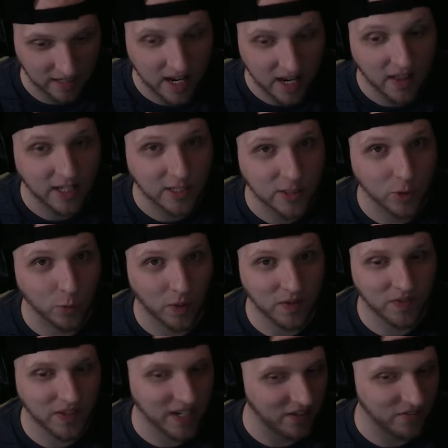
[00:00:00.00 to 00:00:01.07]
That's the one
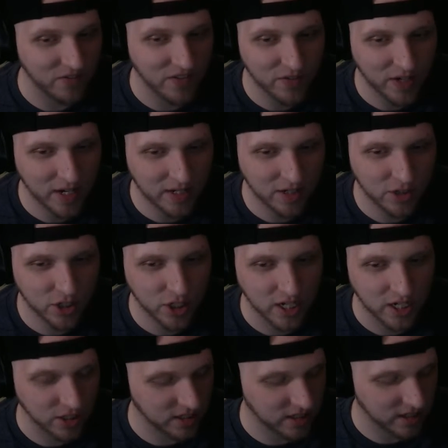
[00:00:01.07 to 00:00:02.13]
thing I've never had to change.
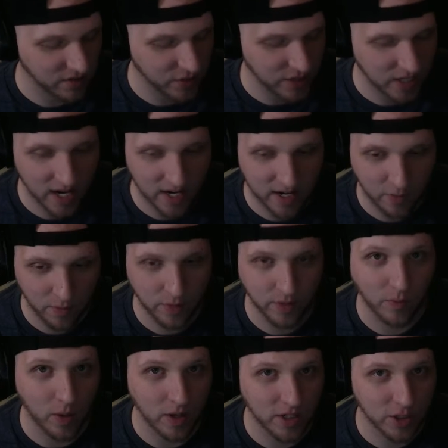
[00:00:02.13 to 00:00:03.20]
It's never died. I really
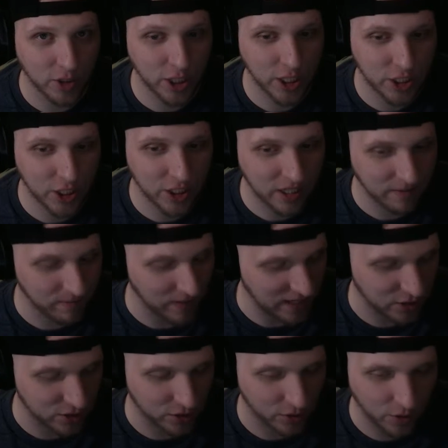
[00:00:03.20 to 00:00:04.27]
want to change it. I just
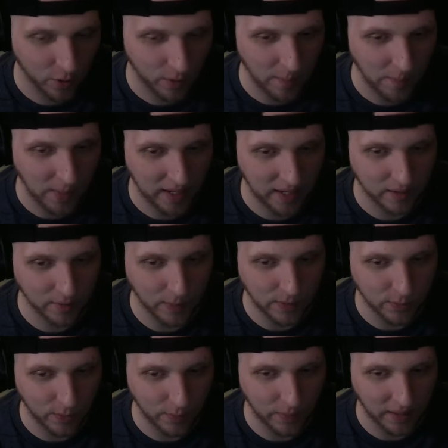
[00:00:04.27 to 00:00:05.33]
don't know. I'm like, what do I
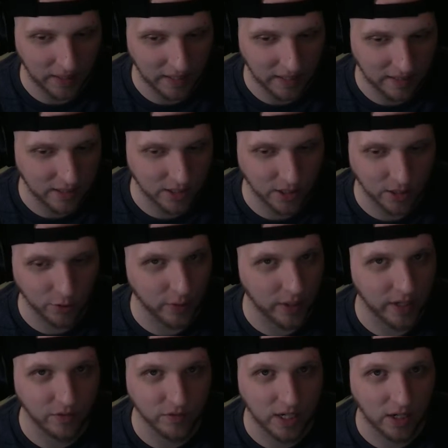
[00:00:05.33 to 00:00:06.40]
want to get? It's a good creative
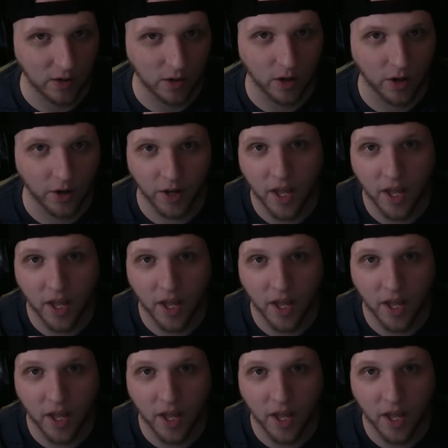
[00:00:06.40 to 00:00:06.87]
sound card.